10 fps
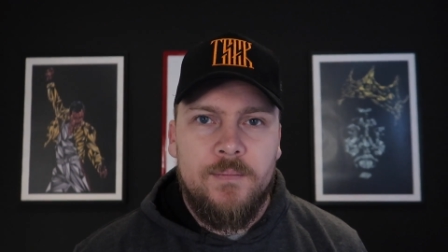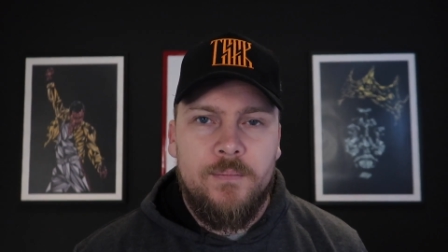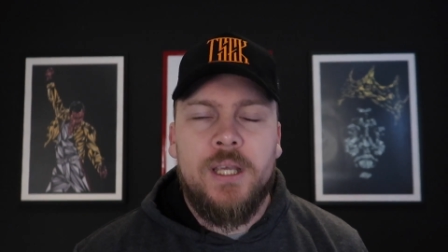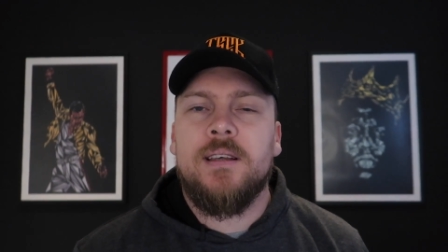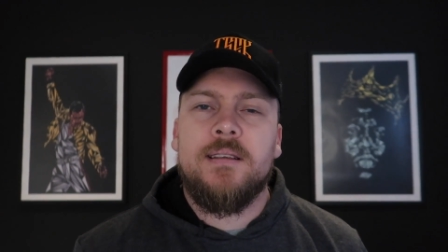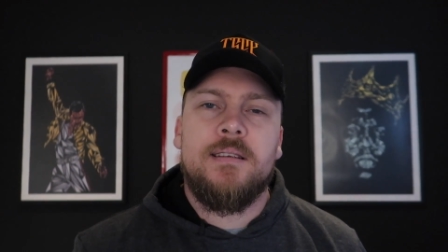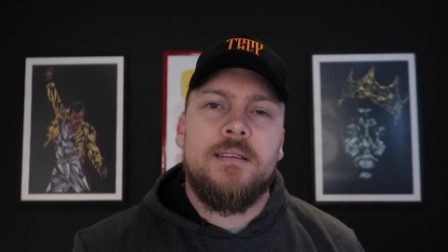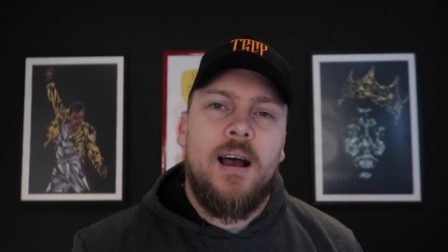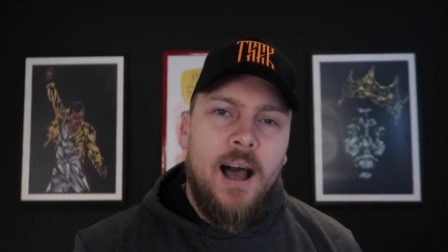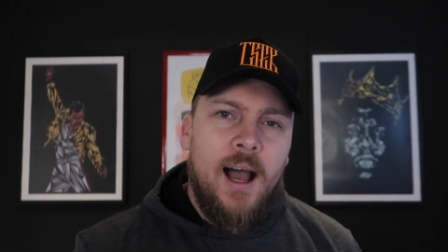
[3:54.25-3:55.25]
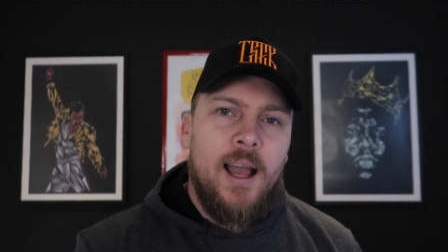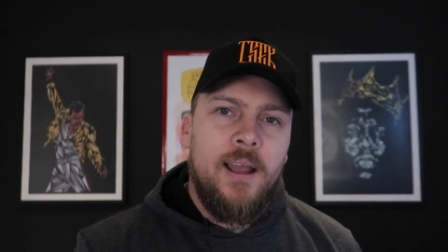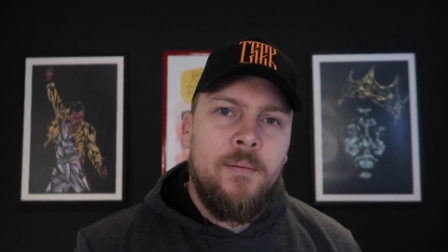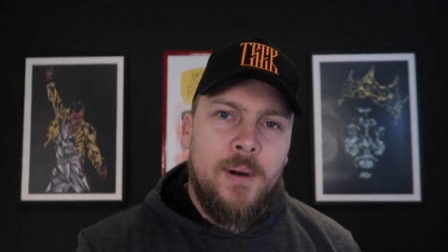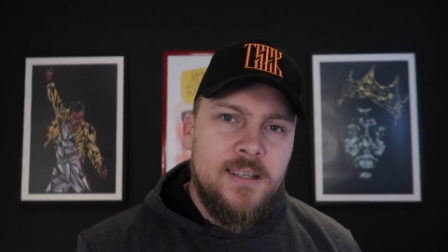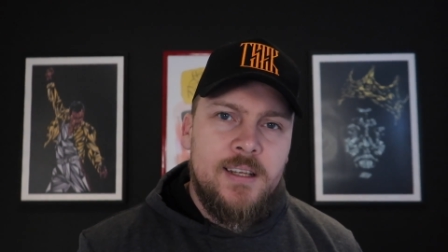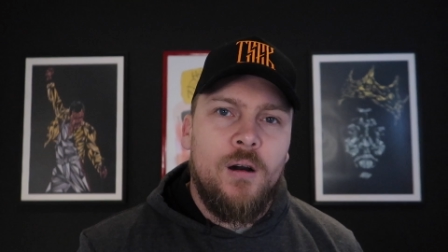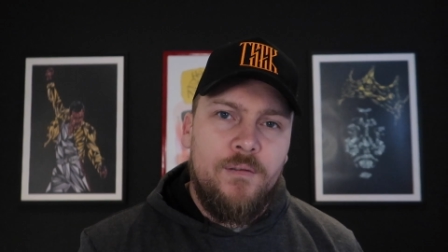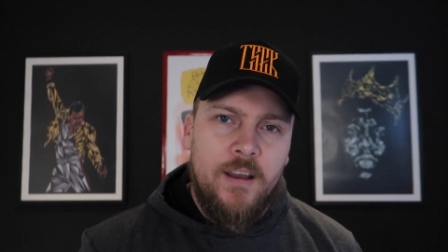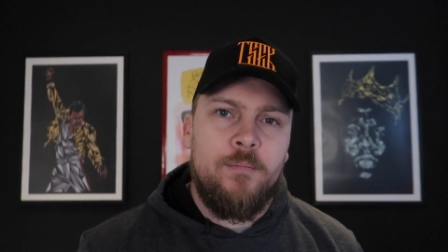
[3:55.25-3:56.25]
because I
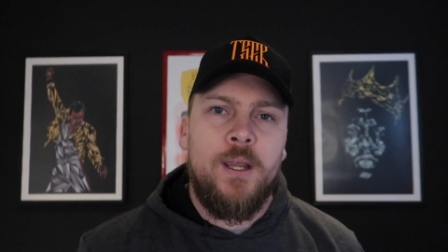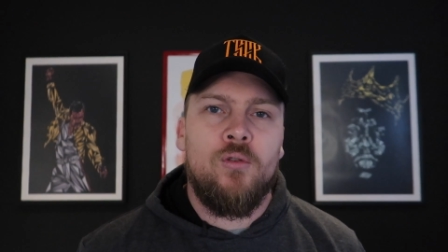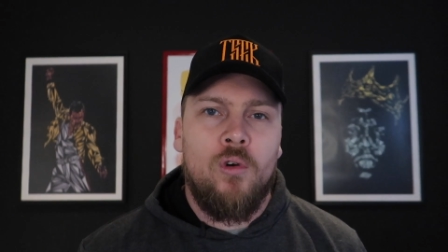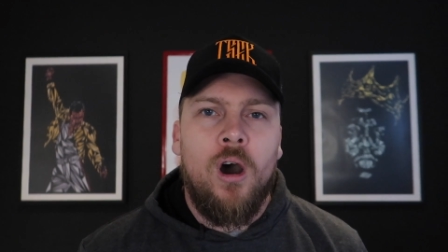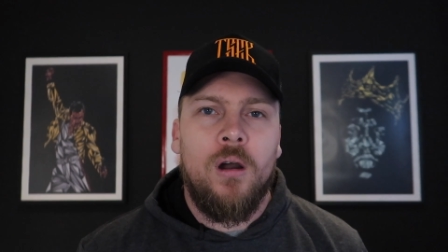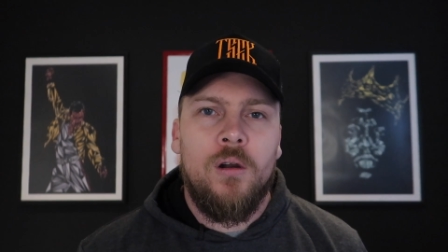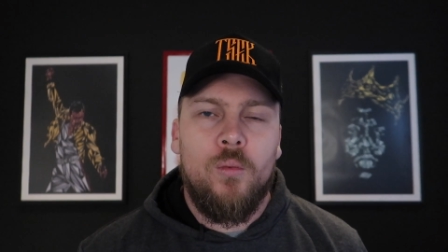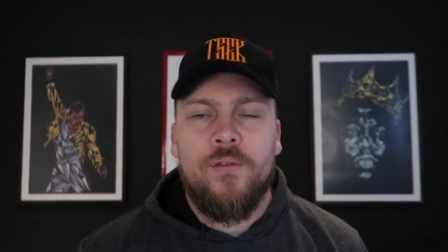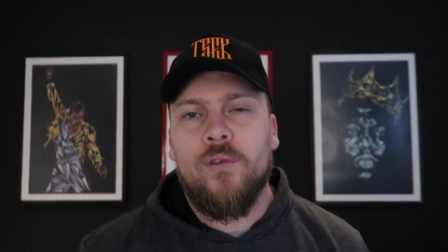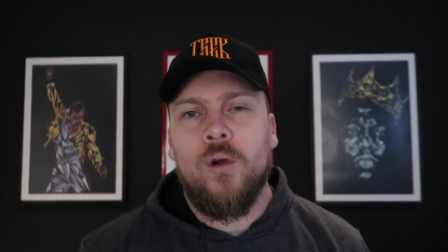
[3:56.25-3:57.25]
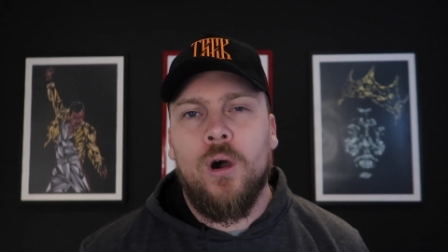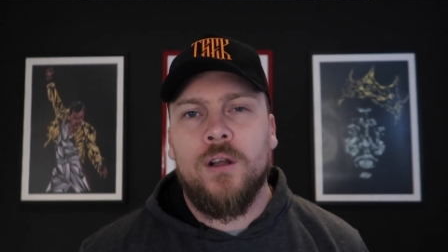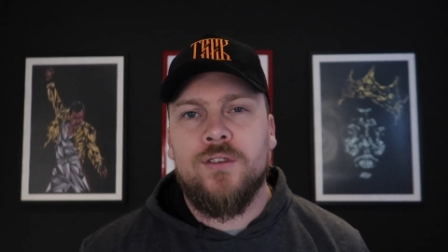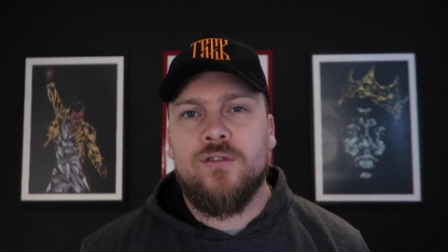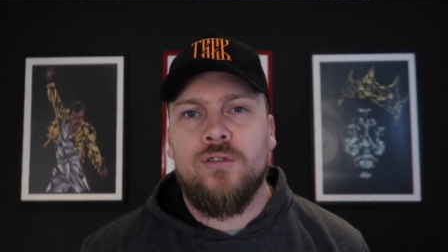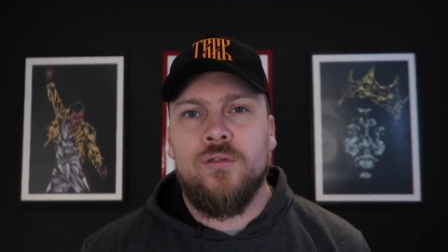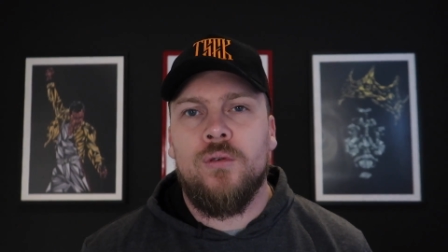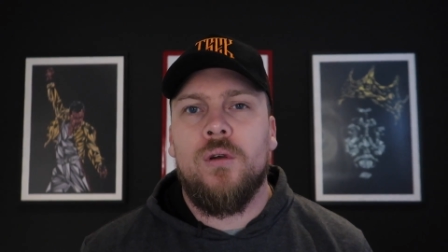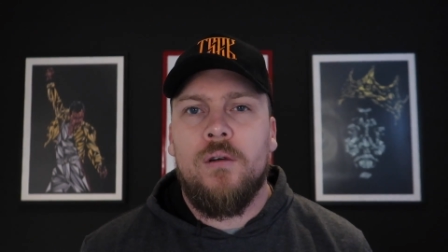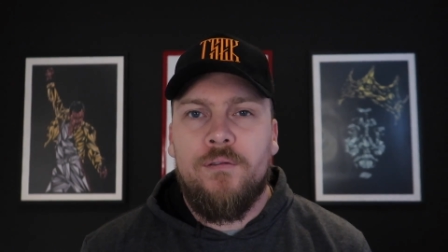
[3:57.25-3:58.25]
myself have been wrong with regards
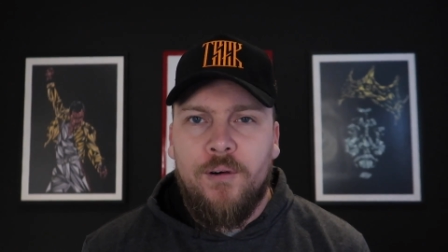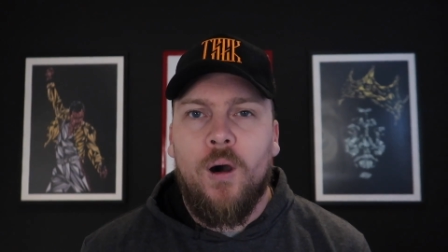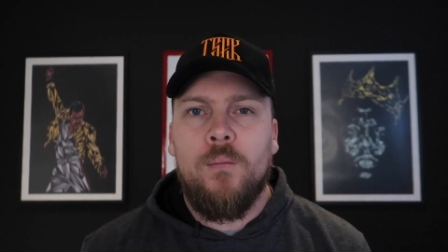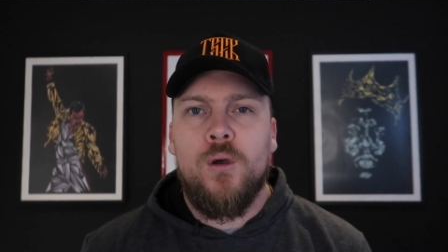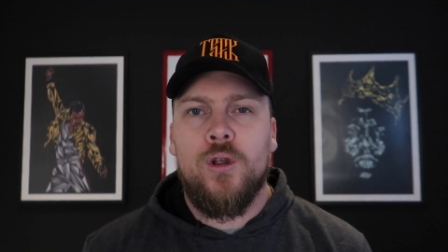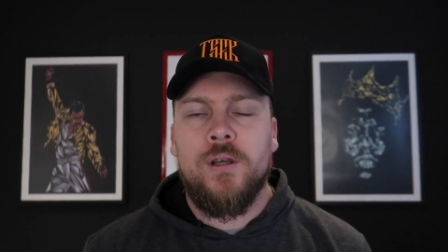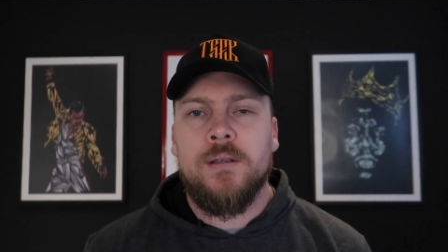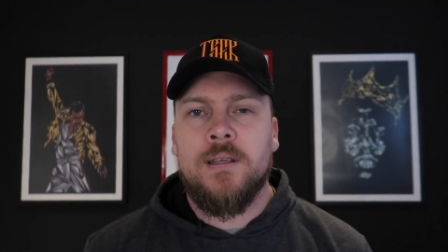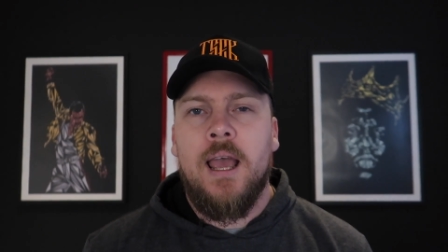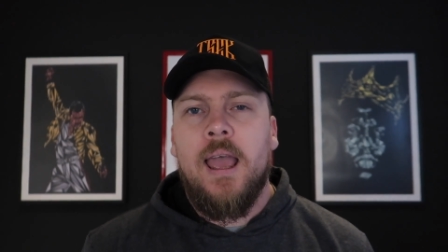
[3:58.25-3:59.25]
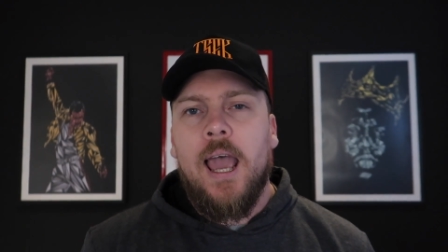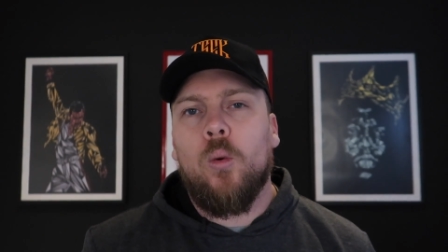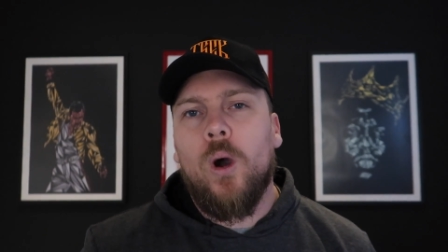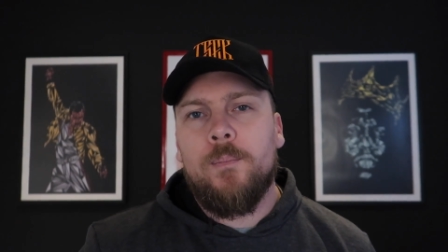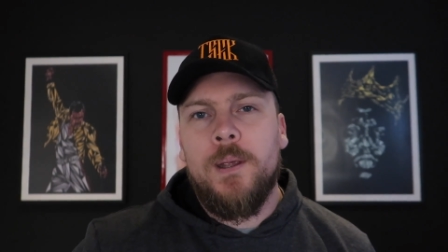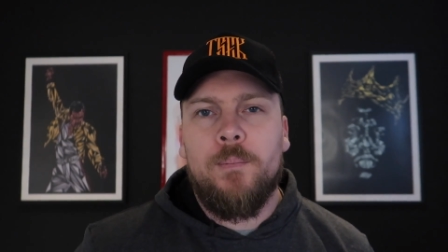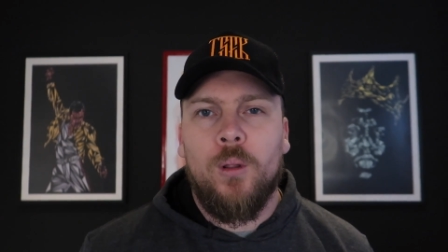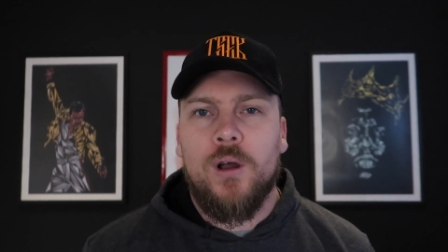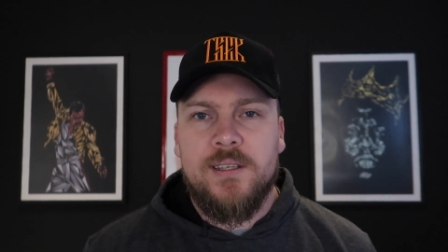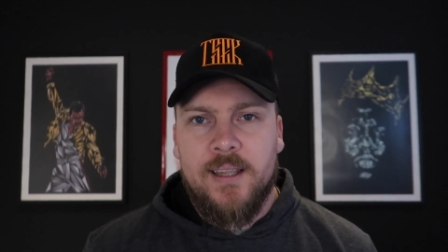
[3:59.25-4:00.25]
to farm murders and what
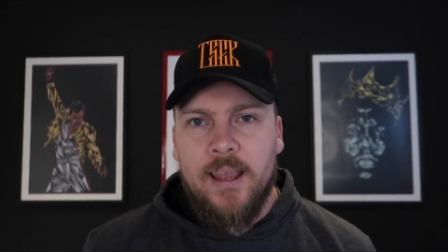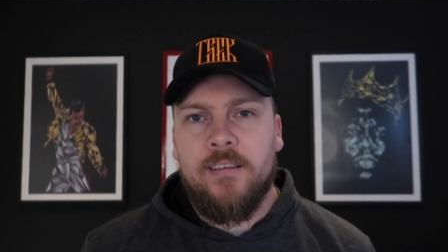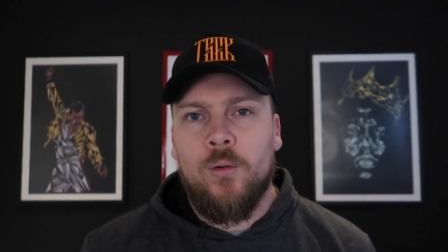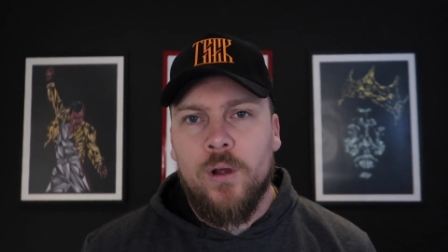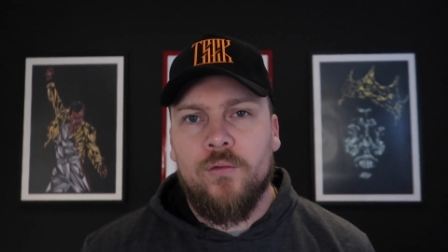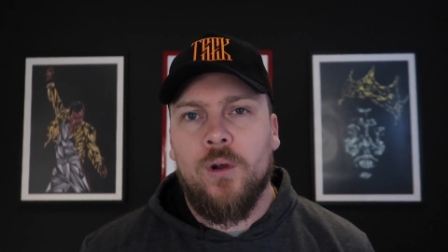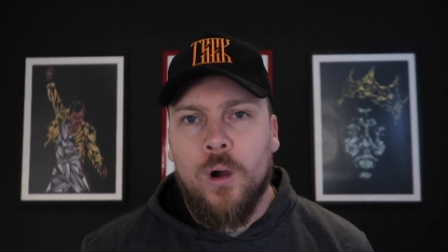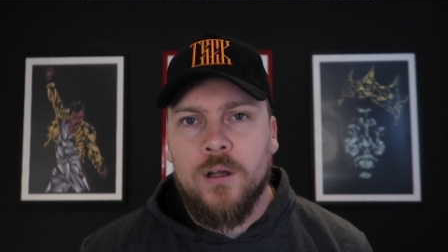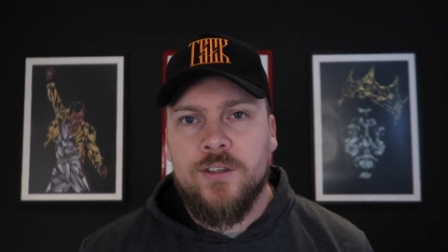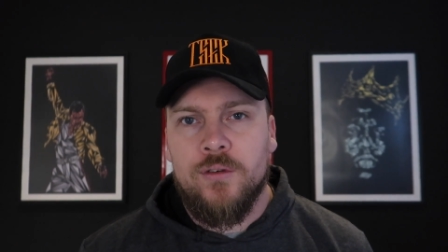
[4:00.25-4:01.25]
people are stating with regards